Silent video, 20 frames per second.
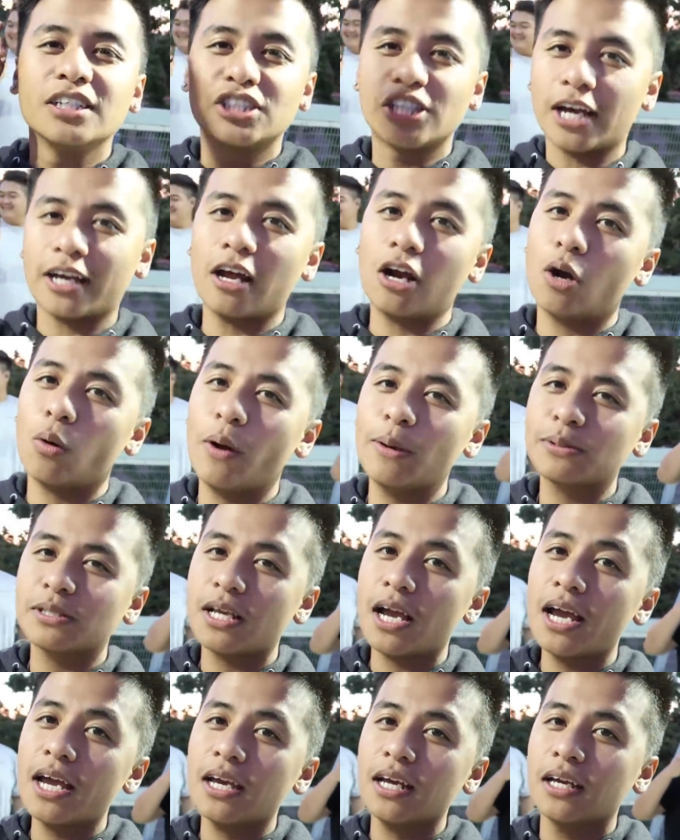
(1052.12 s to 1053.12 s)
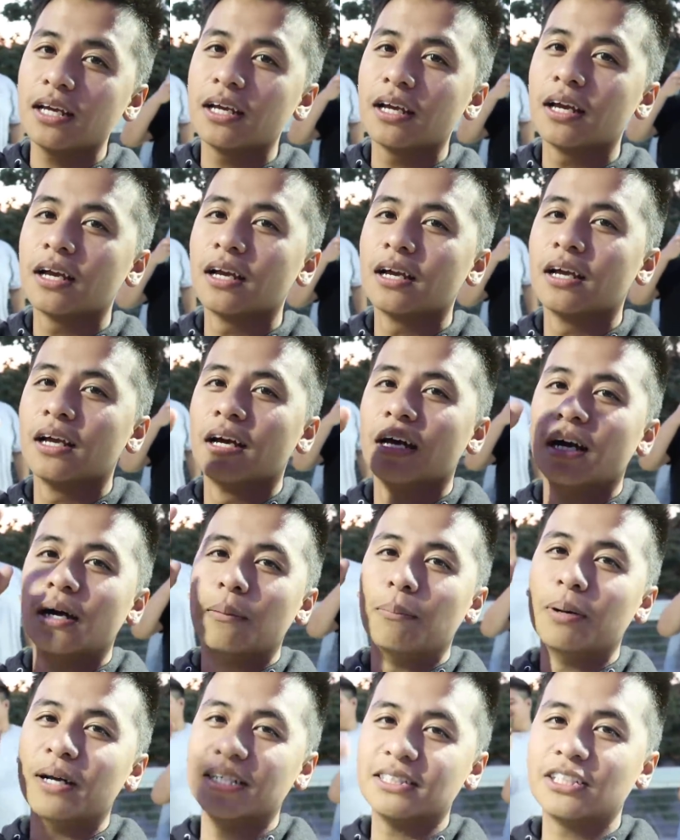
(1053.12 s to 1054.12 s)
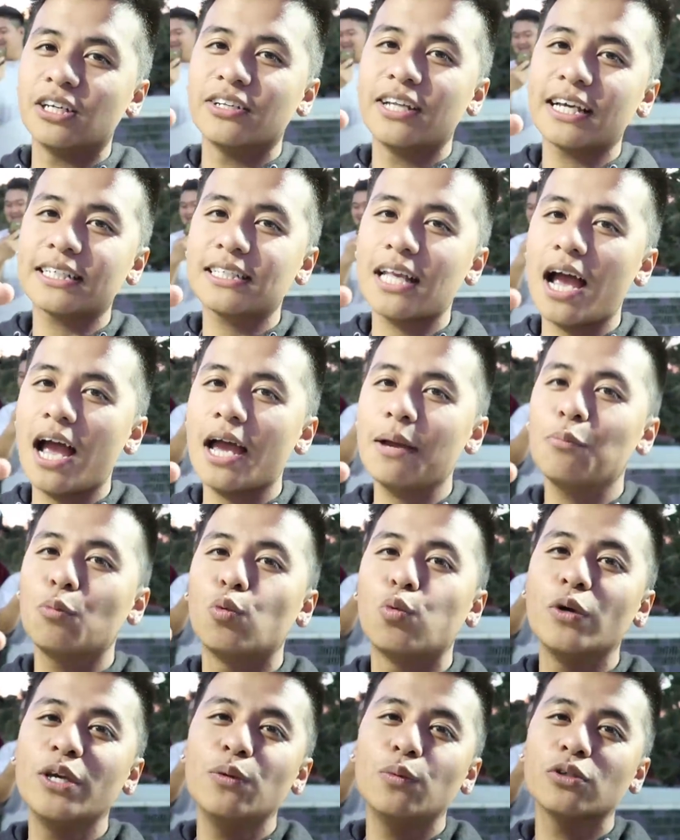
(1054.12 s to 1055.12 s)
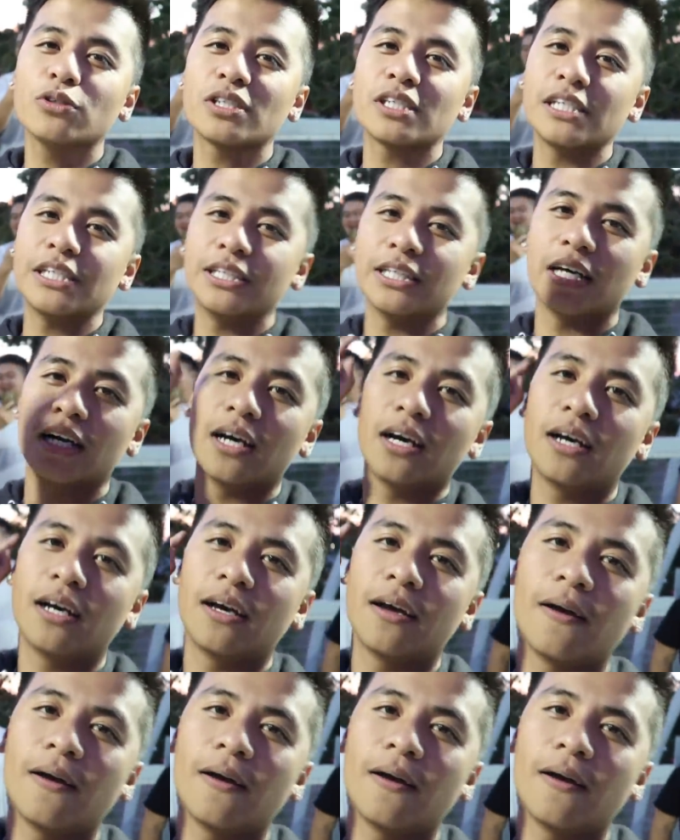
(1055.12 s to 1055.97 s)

check out our website. But until next time, we will see ya.